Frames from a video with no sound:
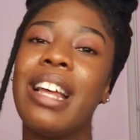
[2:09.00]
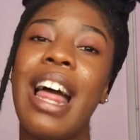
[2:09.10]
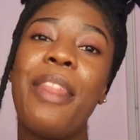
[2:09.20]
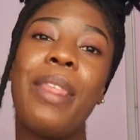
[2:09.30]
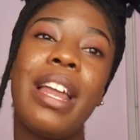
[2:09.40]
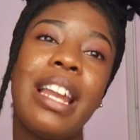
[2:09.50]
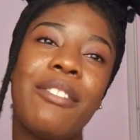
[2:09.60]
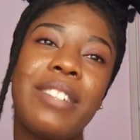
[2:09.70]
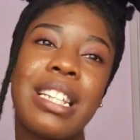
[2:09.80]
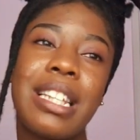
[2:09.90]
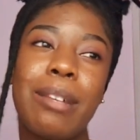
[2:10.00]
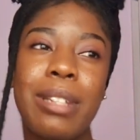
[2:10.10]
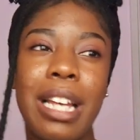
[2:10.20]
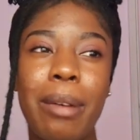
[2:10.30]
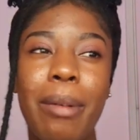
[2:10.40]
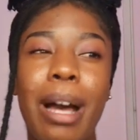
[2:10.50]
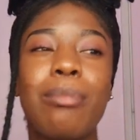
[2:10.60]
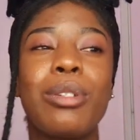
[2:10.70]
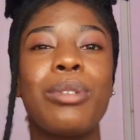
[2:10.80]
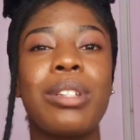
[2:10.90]
And then after some time, I'm
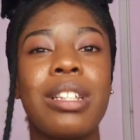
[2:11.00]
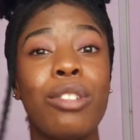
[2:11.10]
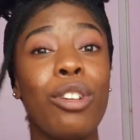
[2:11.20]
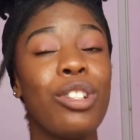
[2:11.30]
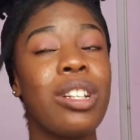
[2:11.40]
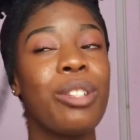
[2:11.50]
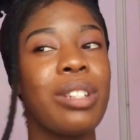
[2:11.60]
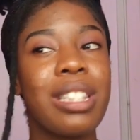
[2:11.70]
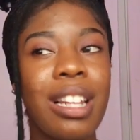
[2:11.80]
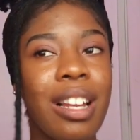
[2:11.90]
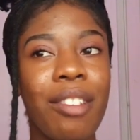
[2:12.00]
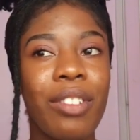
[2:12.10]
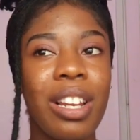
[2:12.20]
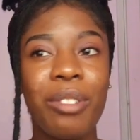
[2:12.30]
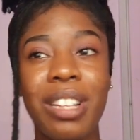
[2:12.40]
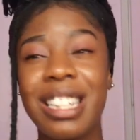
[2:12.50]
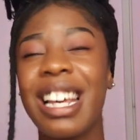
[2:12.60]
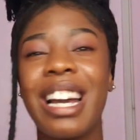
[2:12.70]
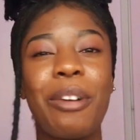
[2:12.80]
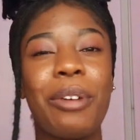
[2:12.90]
so, you know, just twisty level,
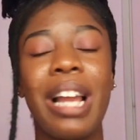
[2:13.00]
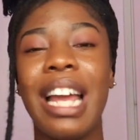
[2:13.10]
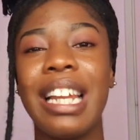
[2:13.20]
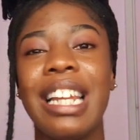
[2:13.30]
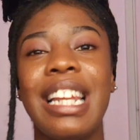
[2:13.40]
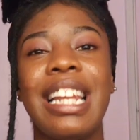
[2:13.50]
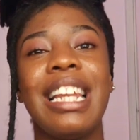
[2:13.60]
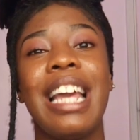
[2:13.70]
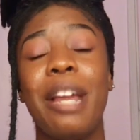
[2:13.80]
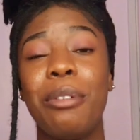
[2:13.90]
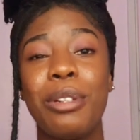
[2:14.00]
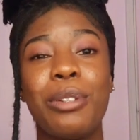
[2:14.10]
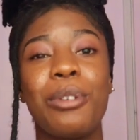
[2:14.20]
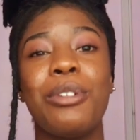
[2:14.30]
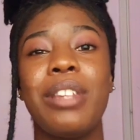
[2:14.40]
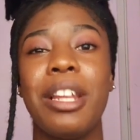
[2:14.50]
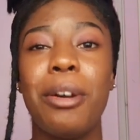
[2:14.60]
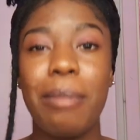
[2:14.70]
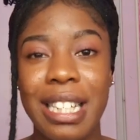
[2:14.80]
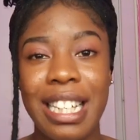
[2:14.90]
unaskenga kula nini nini, and we used to go to the
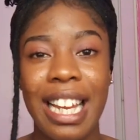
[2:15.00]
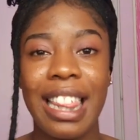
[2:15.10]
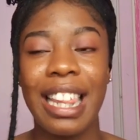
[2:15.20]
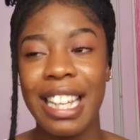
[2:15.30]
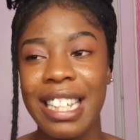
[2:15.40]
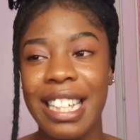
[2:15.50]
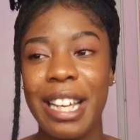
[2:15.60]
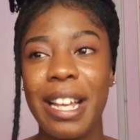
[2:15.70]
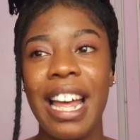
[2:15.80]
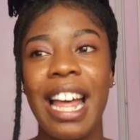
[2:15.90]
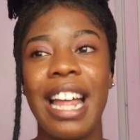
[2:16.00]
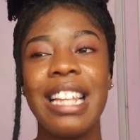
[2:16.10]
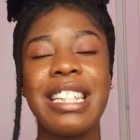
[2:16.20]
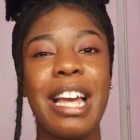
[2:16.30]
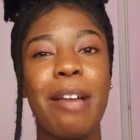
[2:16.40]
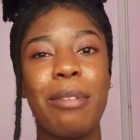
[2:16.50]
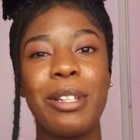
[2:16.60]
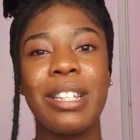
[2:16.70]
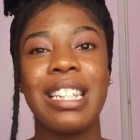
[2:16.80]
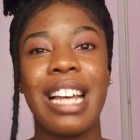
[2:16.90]
dorm at 9:30. This time it
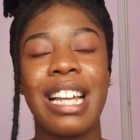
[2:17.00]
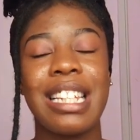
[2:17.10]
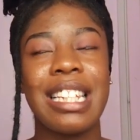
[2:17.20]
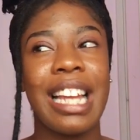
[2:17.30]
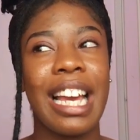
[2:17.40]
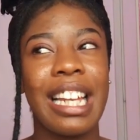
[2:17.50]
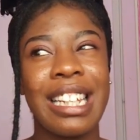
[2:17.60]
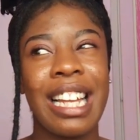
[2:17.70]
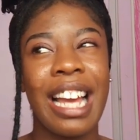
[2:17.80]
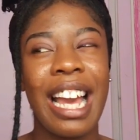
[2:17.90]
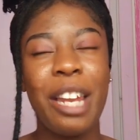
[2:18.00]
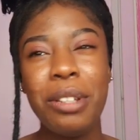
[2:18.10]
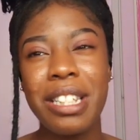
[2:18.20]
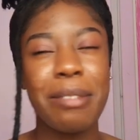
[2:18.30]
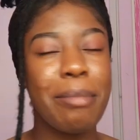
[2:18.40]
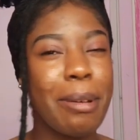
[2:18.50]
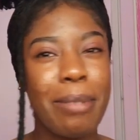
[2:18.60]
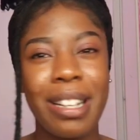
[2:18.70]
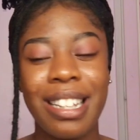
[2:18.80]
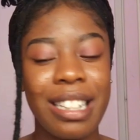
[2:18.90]
was at 9:09. I don't
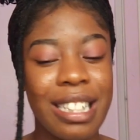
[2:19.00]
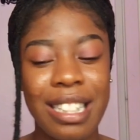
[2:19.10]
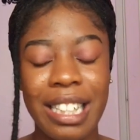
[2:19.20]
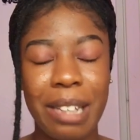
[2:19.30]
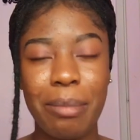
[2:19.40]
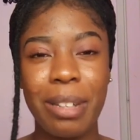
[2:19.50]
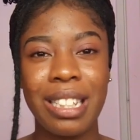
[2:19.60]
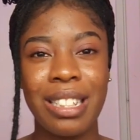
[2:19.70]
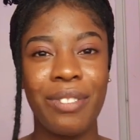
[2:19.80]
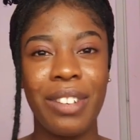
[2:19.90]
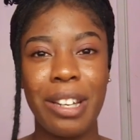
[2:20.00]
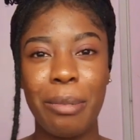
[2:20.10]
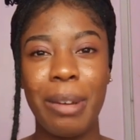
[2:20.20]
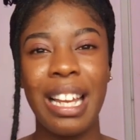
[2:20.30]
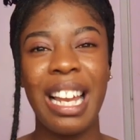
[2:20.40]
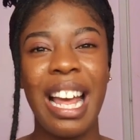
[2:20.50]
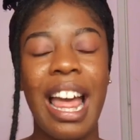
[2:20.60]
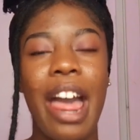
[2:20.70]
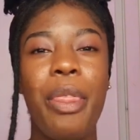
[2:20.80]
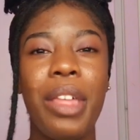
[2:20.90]
remember the timings very well.
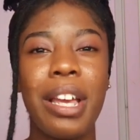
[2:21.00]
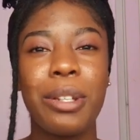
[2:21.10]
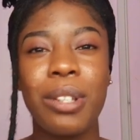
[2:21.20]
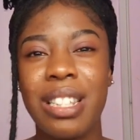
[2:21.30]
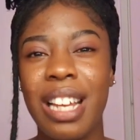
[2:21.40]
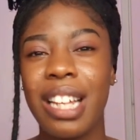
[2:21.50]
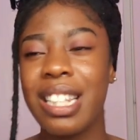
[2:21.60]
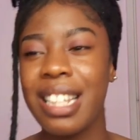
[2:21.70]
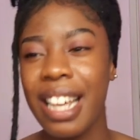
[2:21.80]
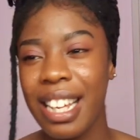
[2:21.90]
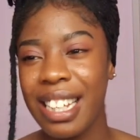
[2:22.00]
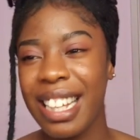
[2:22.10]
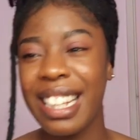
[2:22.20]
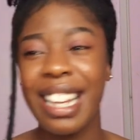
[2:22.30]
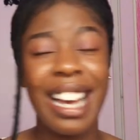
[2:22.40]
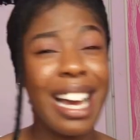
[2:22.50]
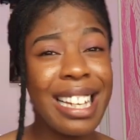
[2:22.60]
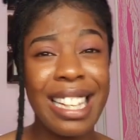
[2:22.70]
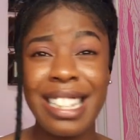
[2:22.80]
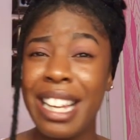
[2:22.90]
I think it was
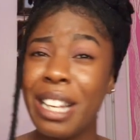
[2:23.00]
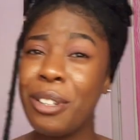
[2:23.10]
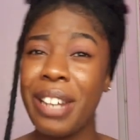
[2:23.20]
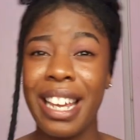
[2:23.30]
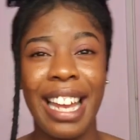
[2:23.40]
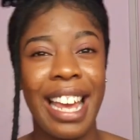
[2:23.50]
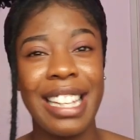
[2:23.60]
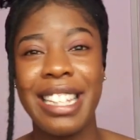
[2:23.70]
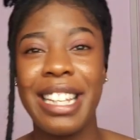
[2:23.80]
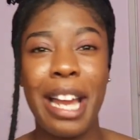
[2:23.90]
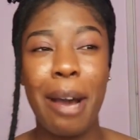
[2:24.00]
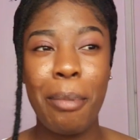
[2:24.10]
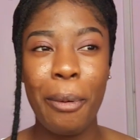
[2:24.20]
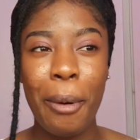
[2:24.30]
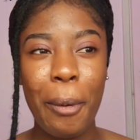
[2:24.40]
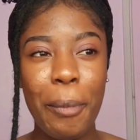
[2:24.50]
9:10 to 9:18 abo.